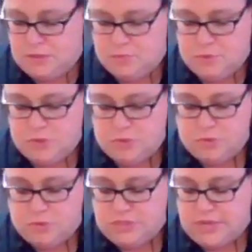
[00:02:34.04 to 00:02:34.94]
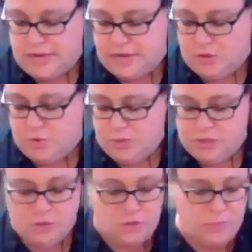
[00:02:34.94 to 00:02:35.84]
and we are going to add a quick
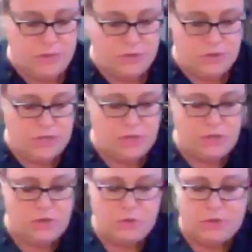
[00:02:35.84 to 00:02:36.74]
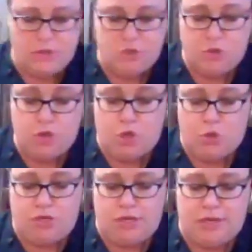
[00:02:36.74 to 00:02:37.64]
little marinade and a quick little
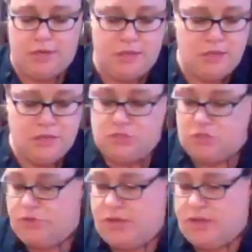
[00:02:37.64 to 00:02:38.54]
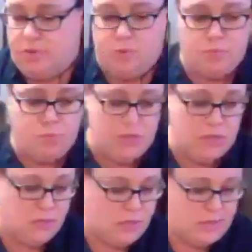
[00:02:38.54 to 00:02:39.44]
coating so that when
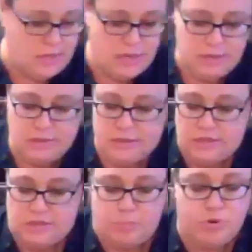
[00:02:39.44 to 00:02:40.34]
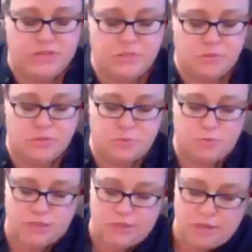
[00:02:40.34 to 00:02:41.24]
we get the pretzels,
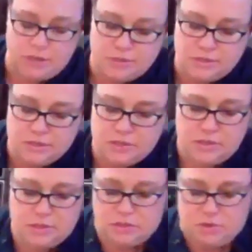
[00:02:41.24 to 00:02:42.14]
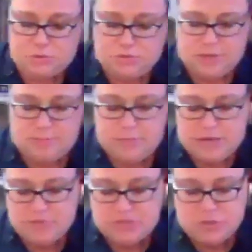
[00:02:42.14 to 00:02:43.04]
we can coat them.
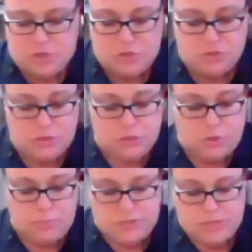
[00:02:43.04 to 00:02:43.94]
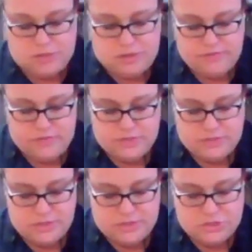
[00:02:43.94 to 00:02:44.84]
I'm just going to use a little bit of the
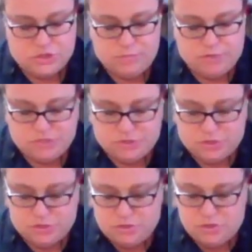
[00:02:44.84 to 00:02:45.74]
Dijon mustard.